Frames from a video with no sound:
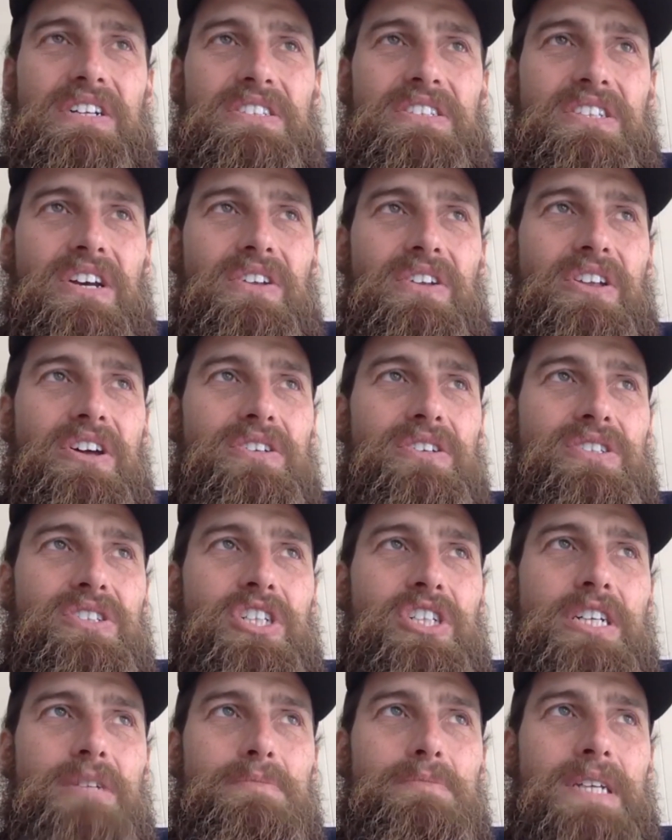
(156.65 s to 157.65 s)
So those
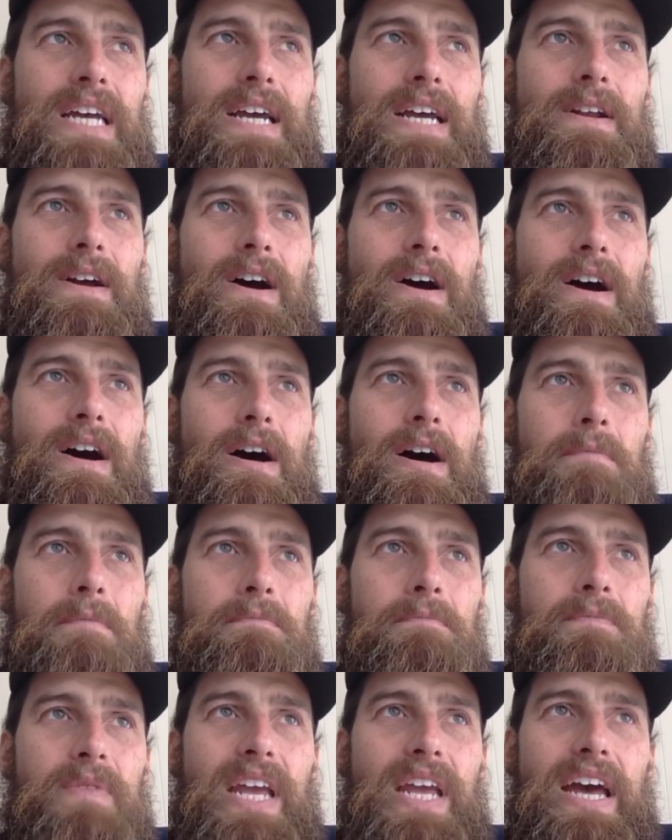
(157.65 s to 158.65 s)
sheep's head,
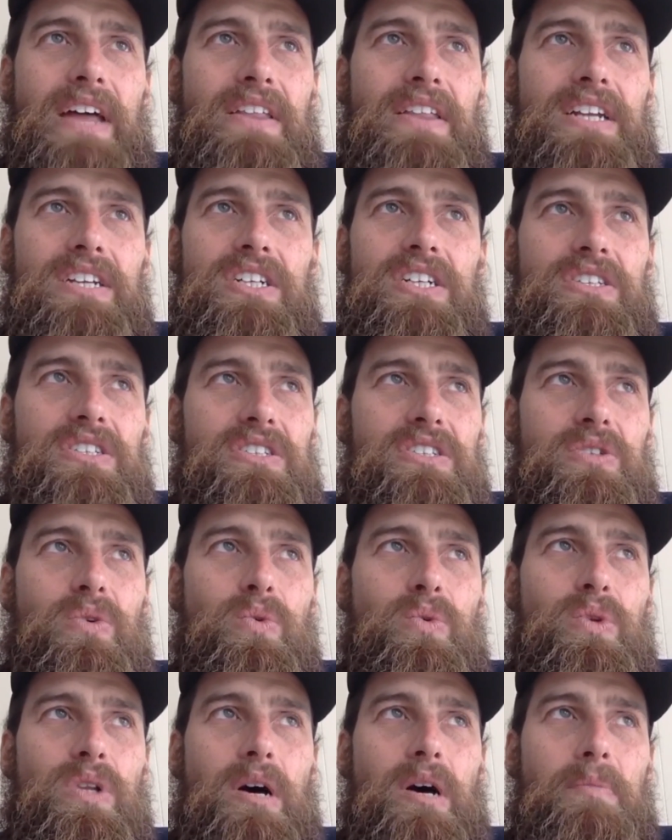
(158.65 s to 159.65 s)
yeah, they just
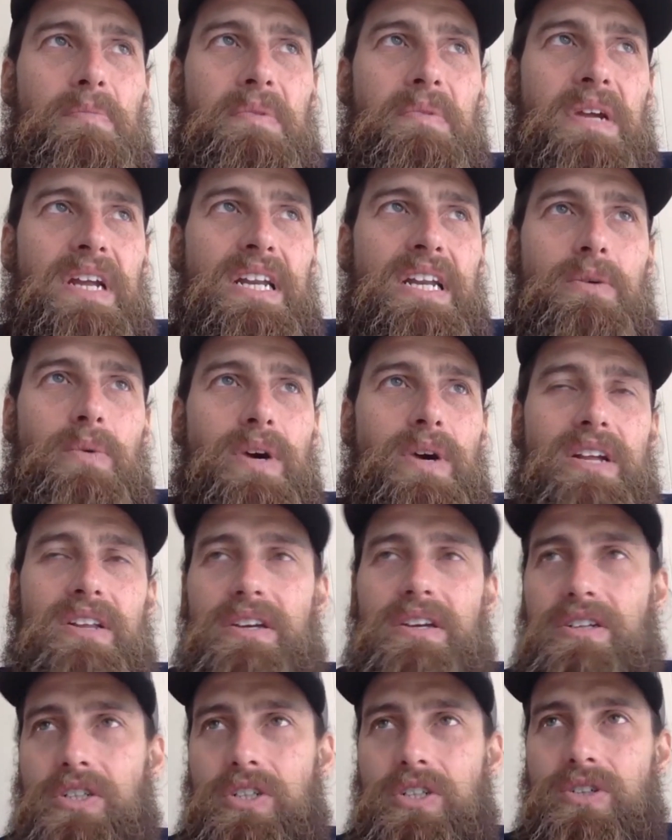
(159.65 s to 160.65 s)
school up anywhere
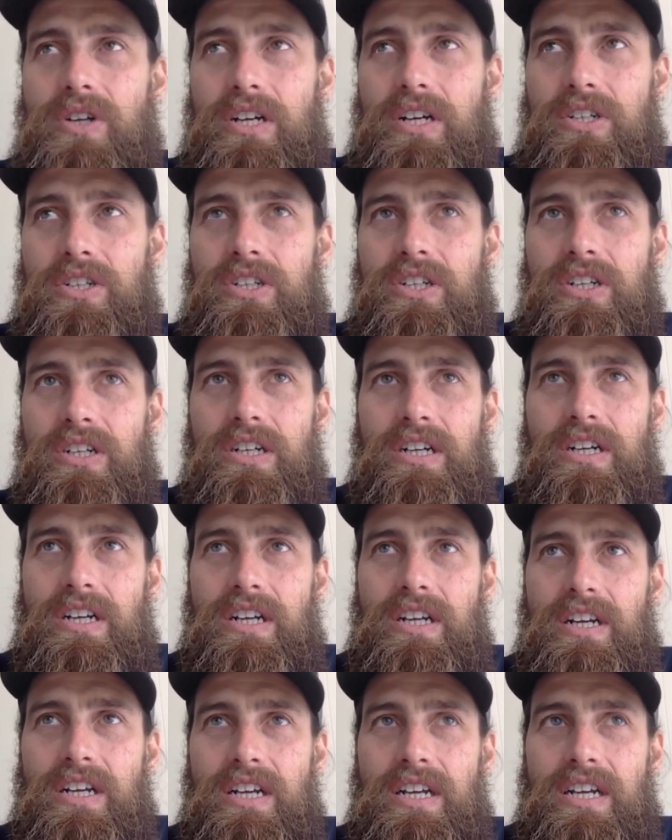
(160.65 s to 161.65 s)
there's structure,
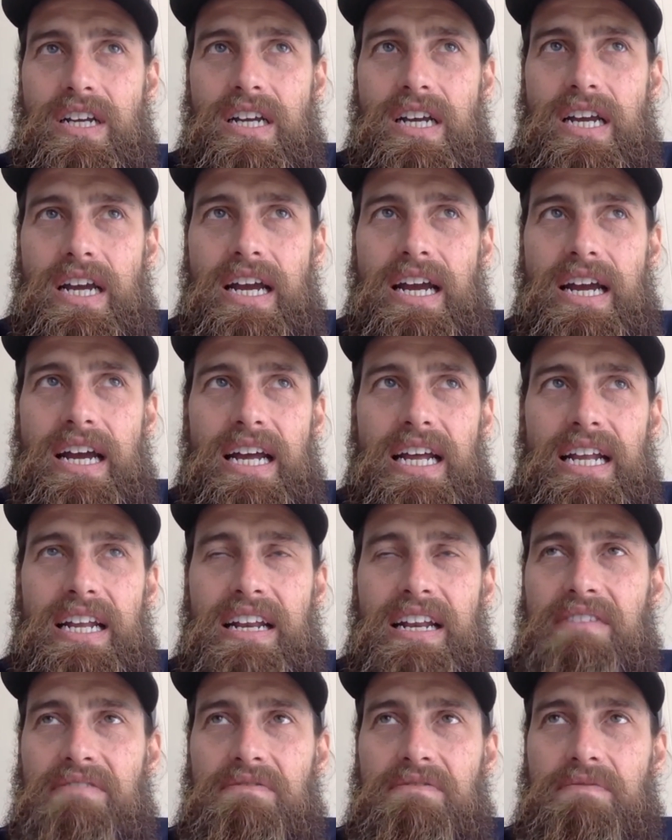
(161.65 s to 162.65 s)

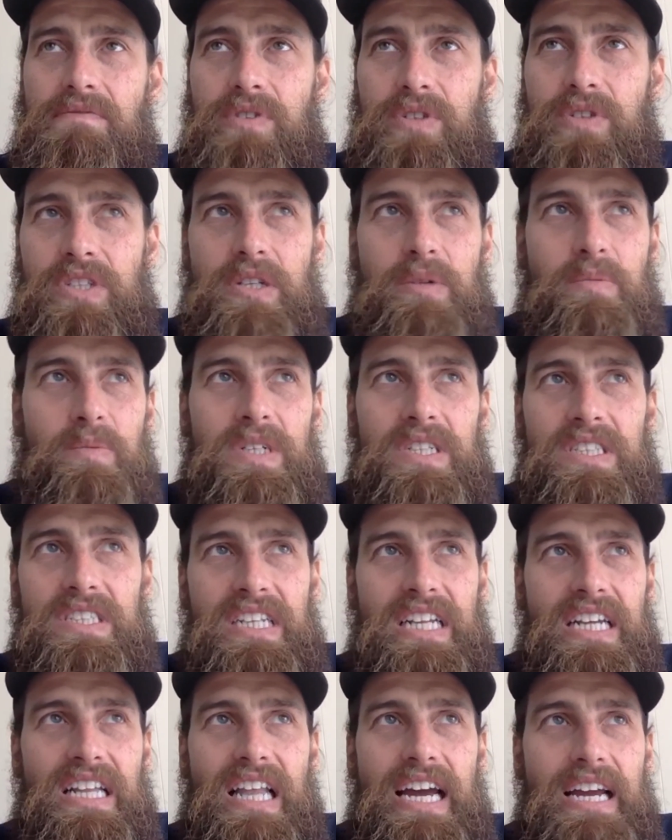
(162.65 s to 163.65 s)
and for some reason,
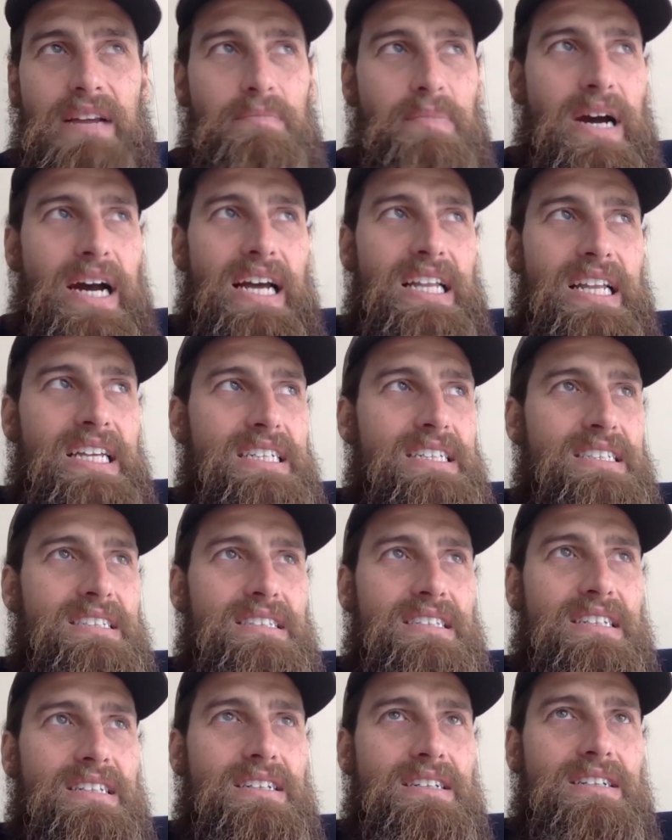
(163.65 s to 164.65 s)
they like
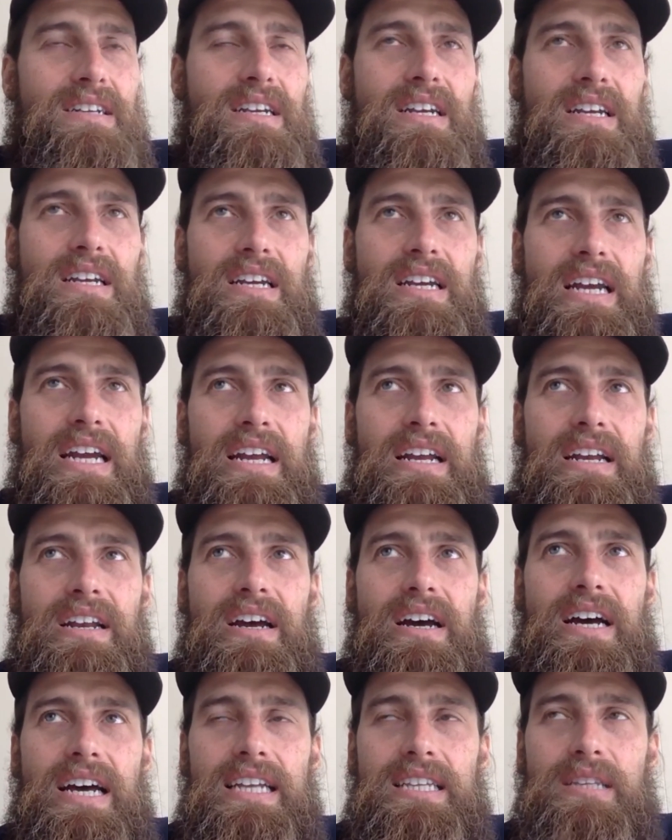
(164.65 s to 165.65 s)
pilings, and
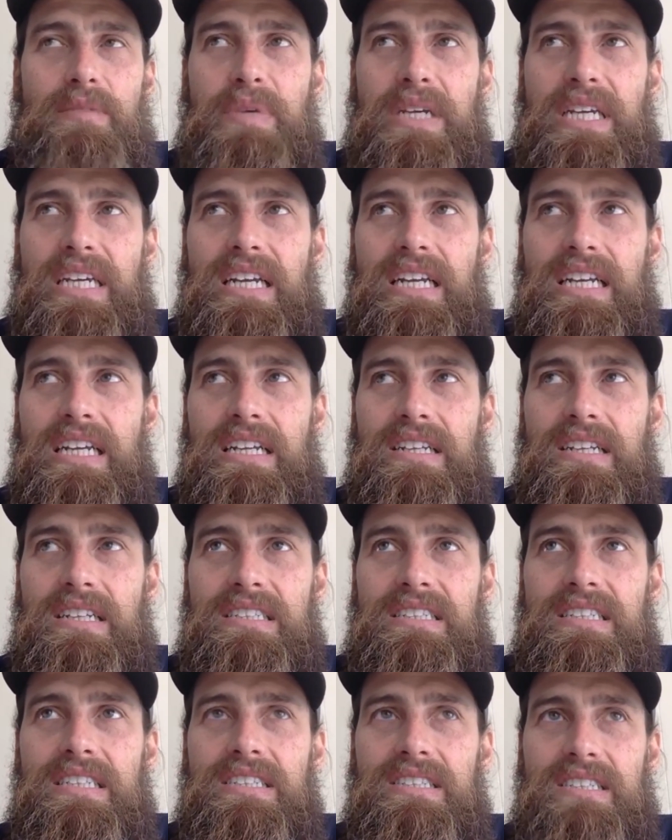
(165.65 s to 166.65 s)
at the beginning of the
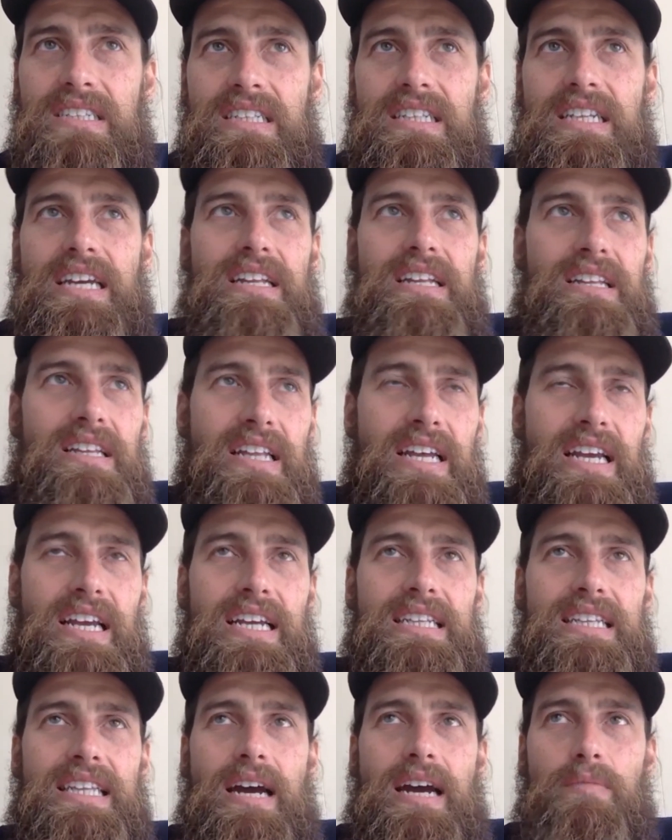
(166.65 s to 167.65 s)
season, they
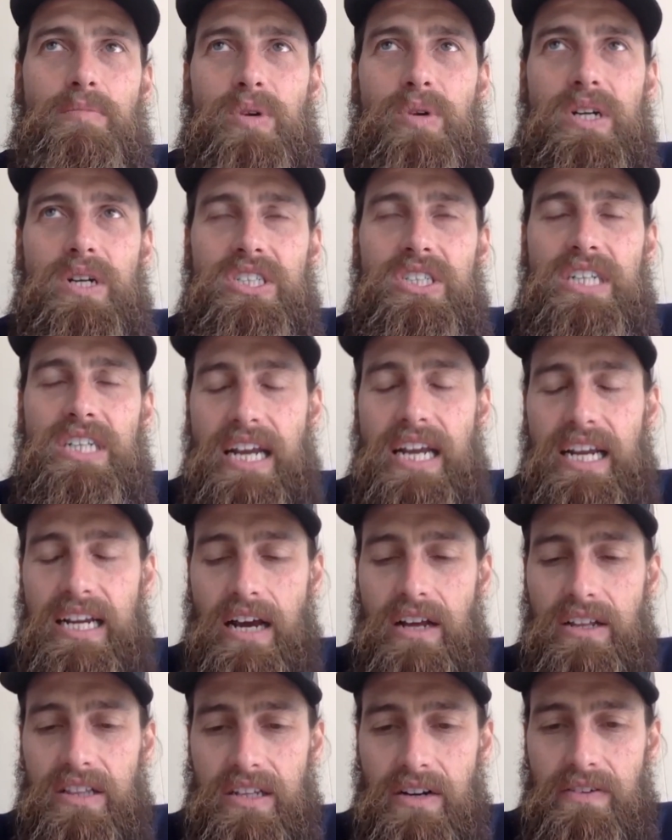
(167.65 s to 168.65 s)
hit that bridge and hang
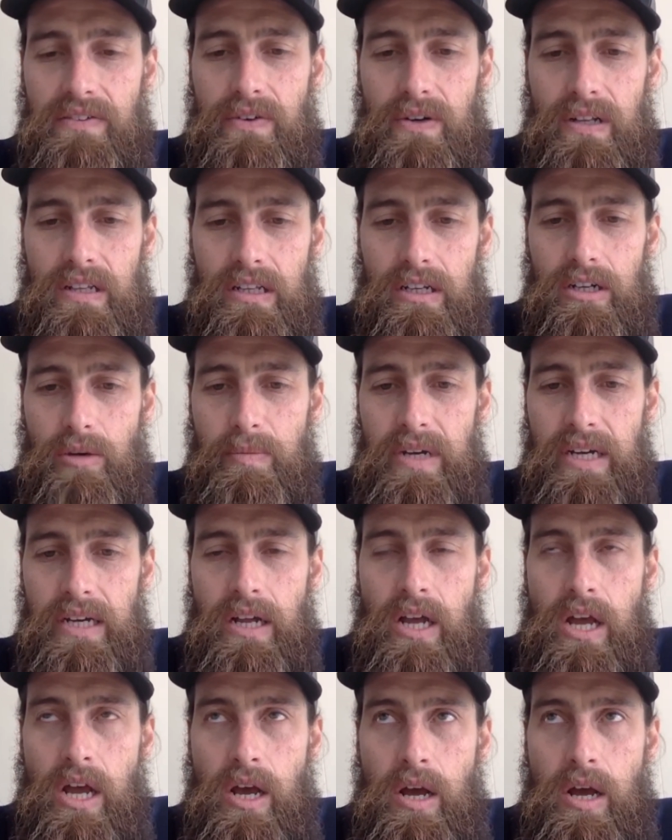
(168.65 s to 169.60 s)
out there for a little bit.